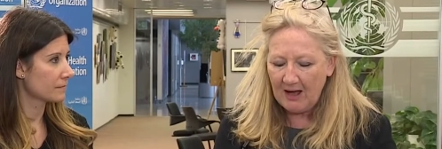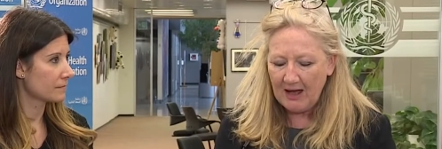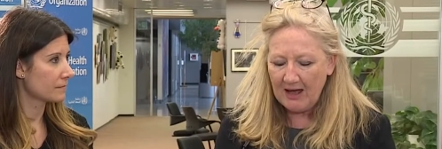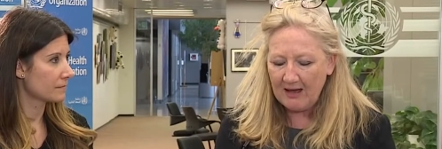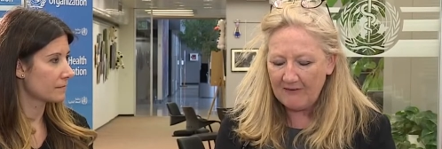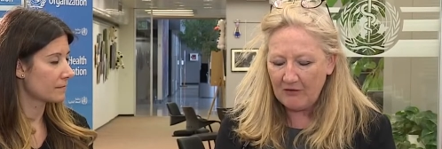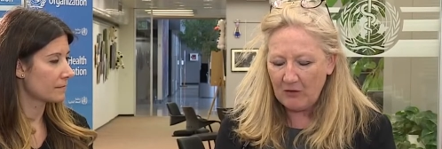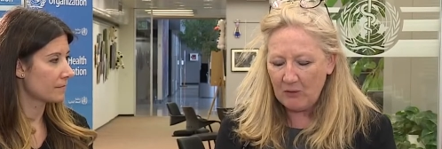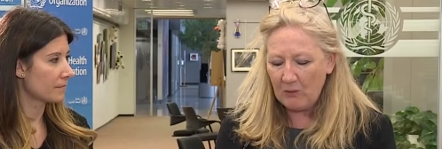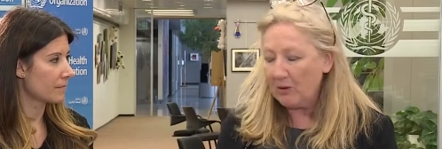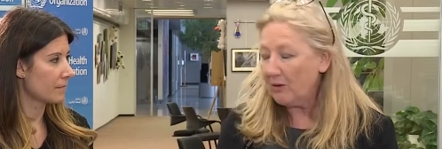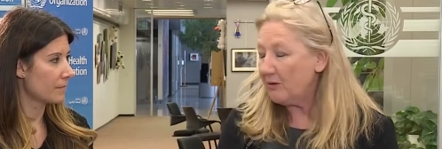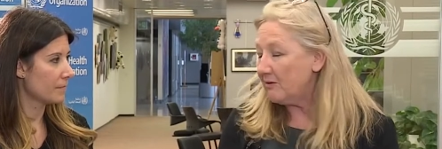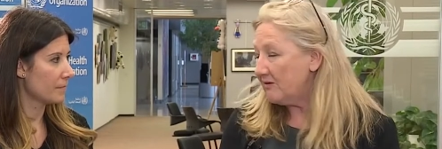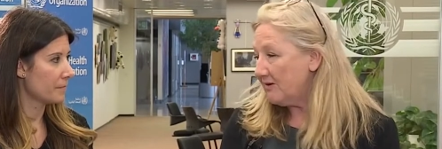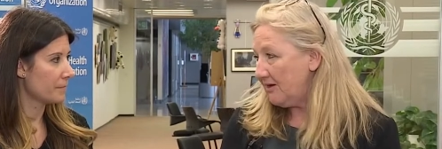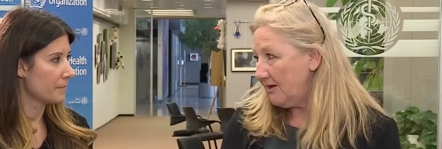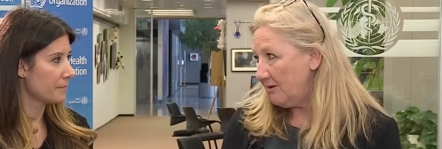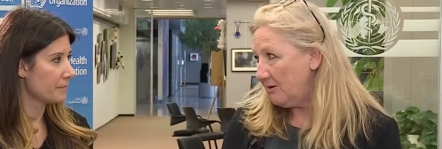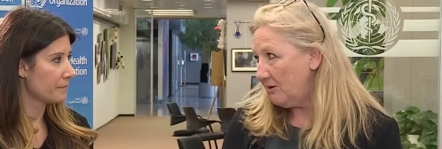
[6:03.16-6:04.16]
Speaker 1: have a
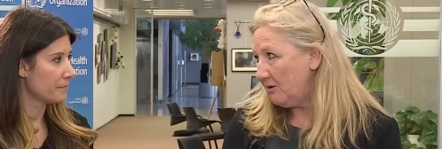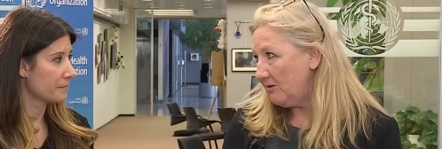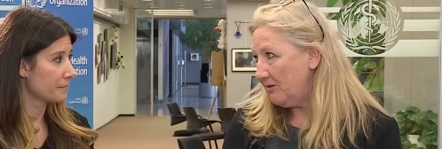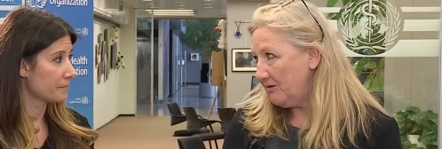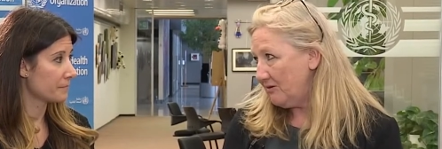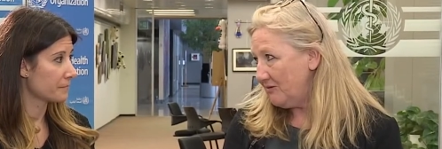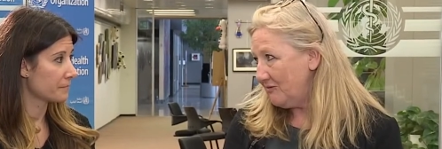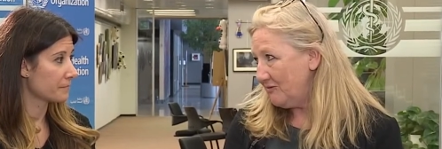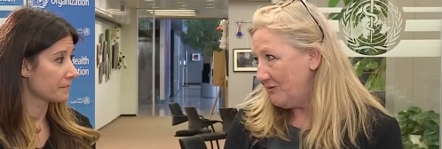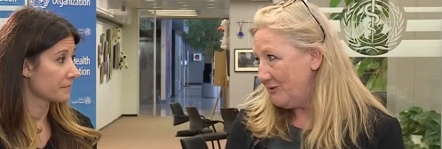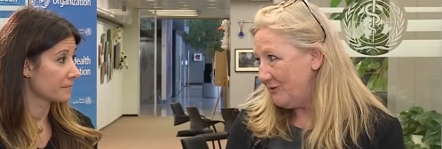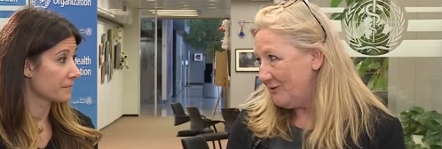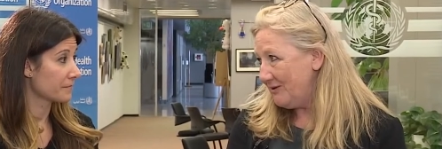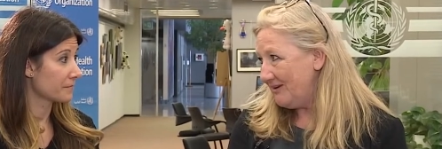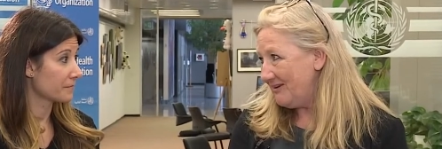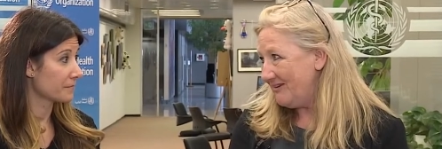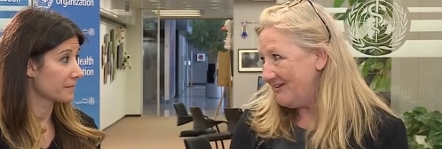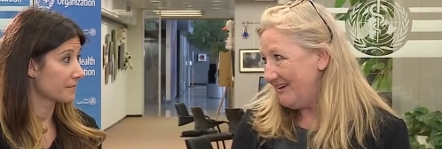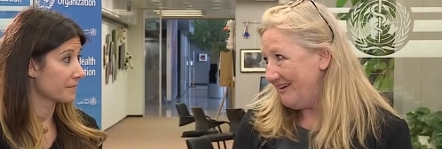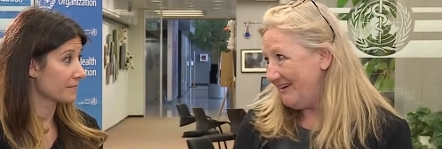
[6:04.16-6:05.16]
quarantine longer than
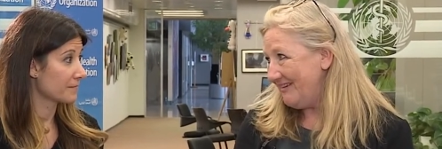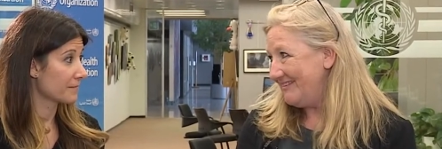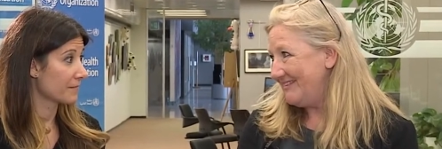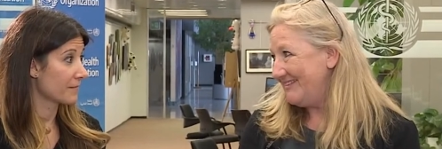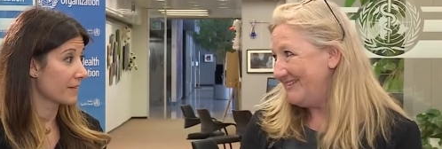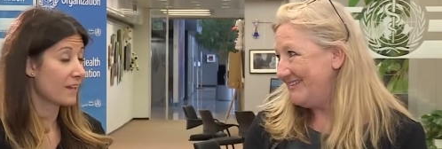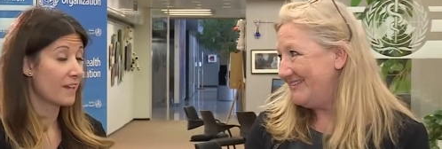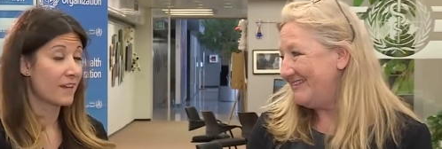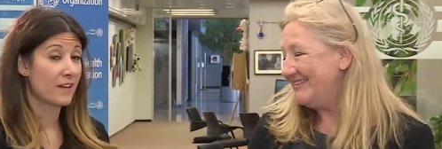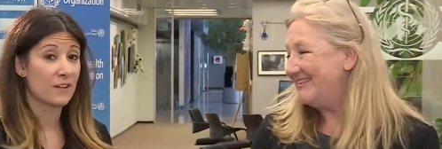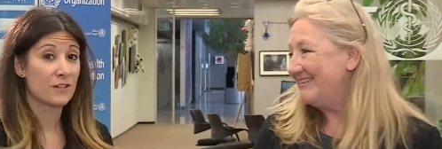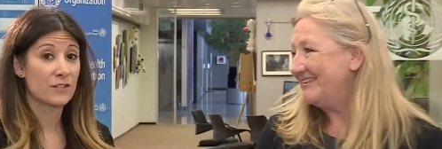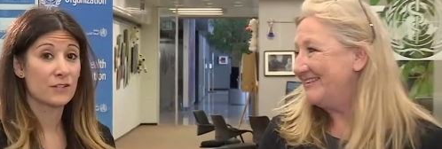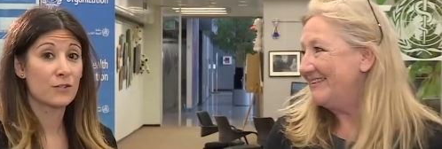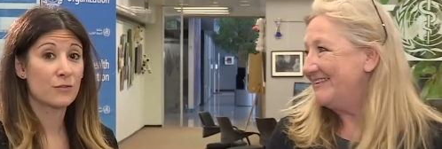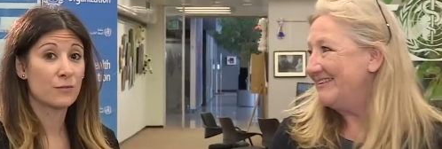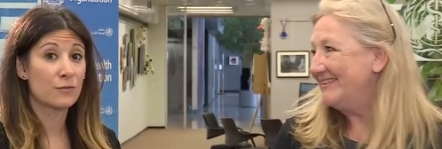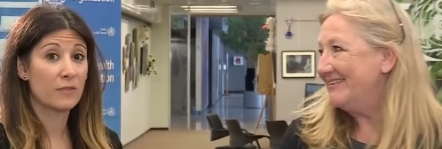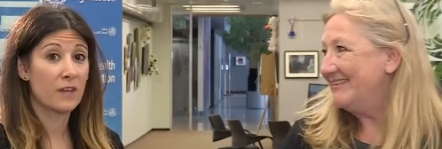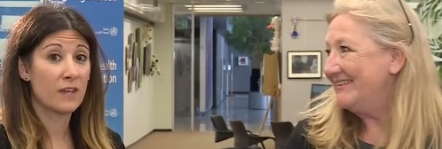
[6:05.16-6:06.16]
14 days?
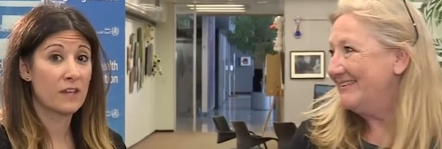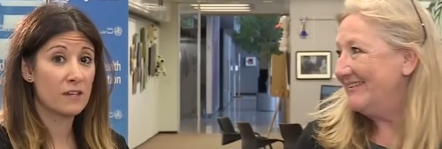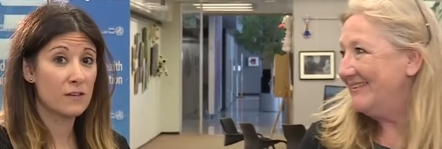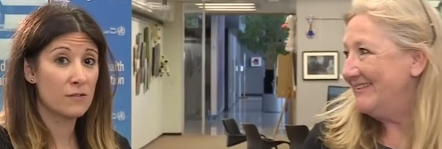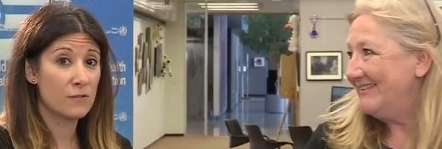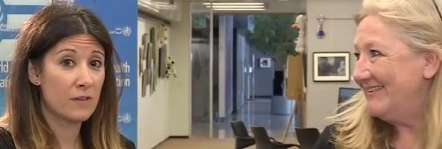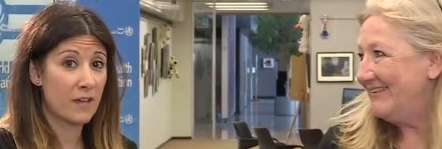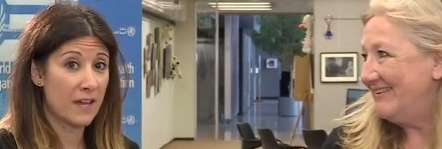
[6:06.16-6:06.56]
So thank you,